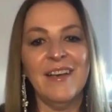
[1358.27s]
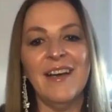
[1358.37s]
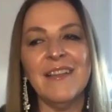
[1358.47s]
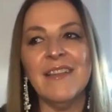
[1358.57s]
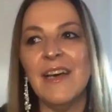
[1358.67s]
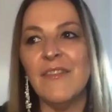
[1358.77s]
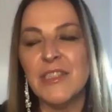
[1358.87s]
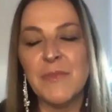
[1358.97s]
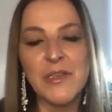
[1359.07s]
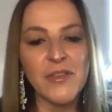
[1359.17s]
I love
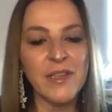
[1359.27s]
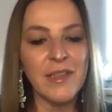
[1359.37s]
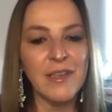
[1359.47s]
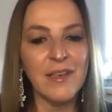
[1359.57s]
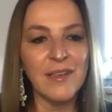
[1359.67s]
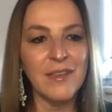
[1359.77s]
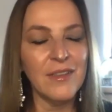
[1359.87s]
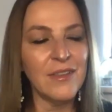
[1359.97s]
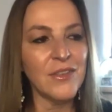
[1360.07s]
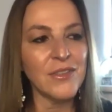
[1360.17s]
especially
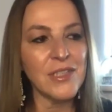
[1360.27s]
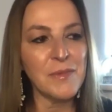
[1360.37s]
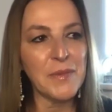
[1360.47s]
your tip